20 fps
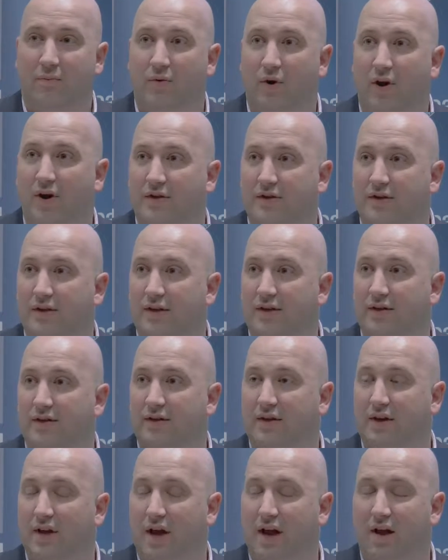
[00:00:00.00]

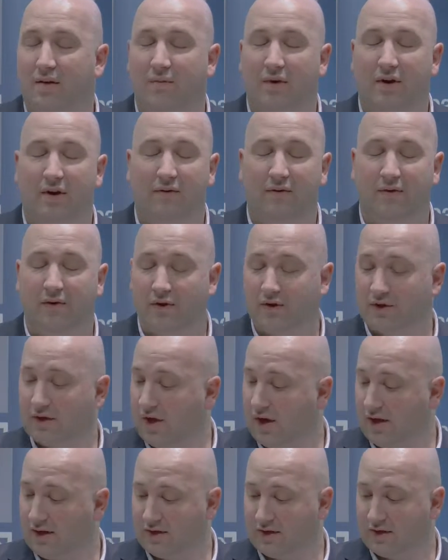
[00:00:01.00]
process in a few
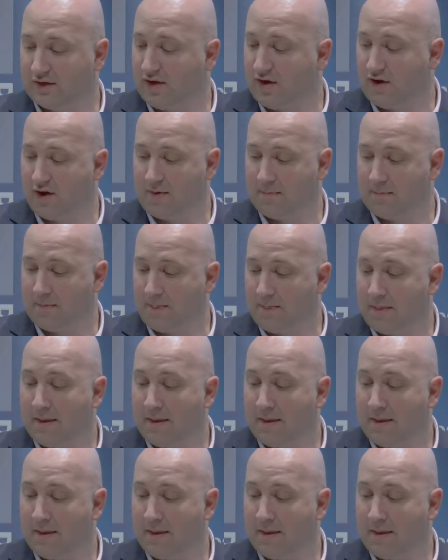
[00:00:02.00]
slides' time.